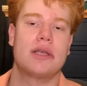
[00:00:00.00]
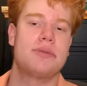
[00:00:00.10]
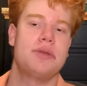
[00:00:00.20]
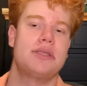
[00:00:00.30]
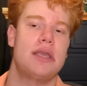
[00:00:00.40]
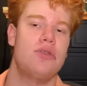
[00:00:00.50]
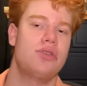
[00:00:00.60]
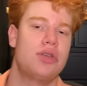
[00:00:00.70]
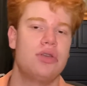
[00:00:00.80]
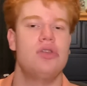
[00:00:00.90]
because they
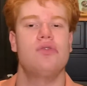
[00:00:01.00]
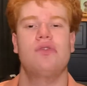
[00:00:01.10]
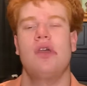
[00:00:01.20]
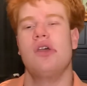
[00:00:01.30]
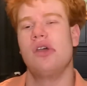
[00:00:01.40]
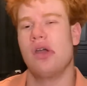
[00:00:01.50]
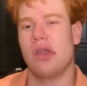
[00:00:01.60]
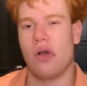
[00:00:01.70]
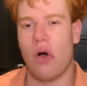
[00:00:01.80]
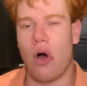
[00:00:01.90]
used to use,
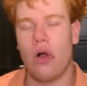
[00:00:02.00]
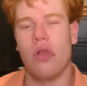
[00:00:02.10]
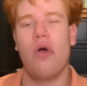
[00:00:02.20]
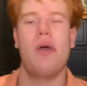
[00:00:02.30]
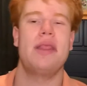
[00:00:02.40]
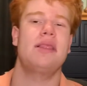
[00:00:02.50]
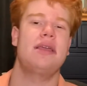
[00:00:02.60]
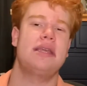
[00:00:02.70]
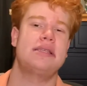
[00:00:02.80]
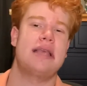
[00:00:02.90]
hollow end
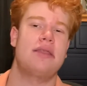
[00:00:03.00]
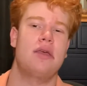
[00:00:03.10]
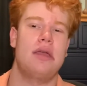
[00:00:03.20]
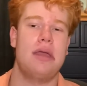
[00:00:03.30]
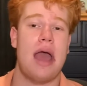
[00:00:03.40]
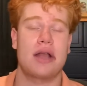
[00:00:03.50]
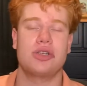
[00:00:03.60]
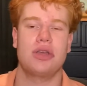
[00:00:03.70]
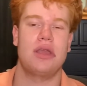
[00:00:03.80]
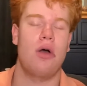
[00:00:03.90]
links, and
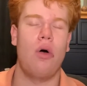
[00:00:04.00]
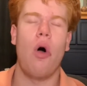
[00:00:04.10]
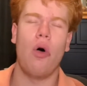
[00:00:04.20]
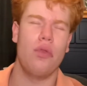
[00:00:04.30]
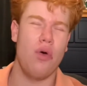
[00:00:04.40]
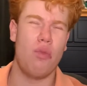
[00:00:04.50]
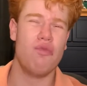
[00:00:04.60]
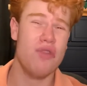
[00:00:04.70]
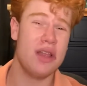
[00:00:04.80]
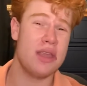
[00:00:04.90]
all the
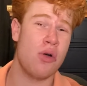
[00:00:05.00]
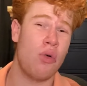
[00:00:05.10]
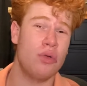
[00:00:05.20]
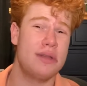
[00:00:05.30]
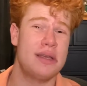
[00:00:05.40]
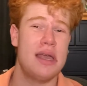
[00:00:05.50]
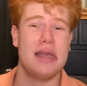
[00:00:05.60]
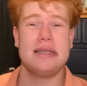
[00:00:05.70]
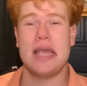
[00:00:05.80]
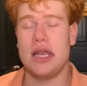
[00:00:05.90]
really old
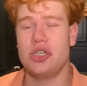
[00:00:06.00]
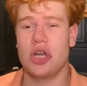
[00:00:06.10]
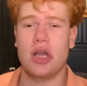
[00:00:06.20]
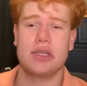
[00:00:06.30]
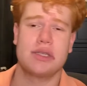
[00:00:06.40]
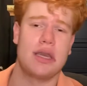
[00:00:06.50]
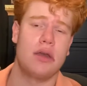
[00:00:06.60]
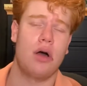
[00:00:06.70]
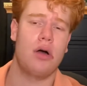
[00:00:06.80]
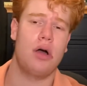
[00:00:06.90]
Datejust
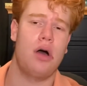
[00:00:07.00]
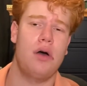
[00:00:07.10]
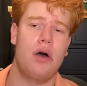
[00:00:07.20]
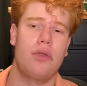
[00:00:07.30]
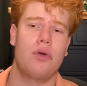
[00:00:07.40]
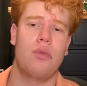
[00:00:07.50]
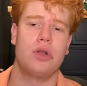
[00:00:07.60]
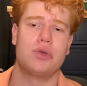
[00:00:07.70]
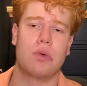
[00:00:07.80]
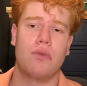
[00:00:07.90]
and other
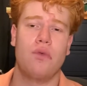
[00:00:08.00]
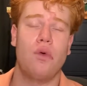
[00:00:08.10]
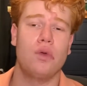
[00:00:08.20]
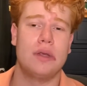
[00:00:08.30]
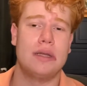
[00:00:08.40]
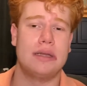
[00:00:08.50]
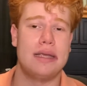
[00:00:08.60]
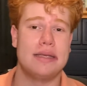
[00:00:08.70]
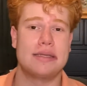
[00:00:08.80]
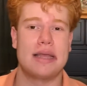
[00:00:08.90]
ones were folded
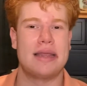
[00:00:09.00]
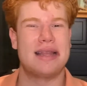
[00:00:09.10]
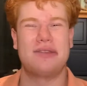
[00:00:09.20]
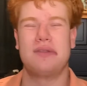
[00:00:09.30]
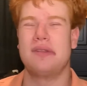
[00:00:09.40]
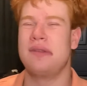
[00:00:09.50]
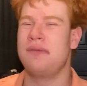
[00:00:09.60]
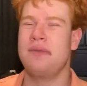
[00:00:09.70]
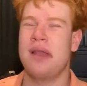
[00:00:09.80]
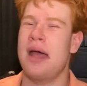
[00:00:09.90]
links. And that's
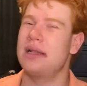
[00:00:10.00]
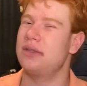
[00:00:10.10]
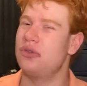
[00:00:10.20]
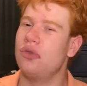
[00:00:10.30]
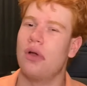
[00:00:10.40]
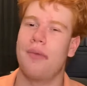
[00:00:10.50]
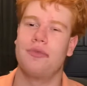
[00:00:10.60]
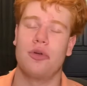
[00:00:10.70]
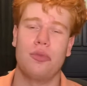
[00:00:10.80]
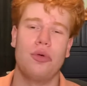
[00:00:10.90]
not too
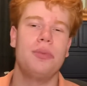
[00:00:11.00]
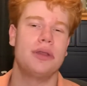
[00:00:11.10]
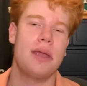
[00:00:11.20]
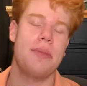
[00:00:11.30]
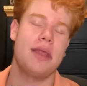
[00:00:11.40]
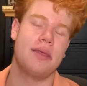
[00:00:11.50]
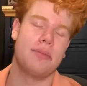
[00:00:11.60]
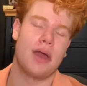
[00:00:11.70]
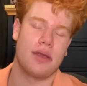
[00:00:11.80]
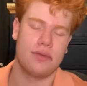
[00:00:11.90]
comfortable, but they made them
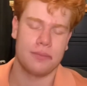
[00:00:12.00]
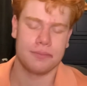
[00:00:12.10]
nice.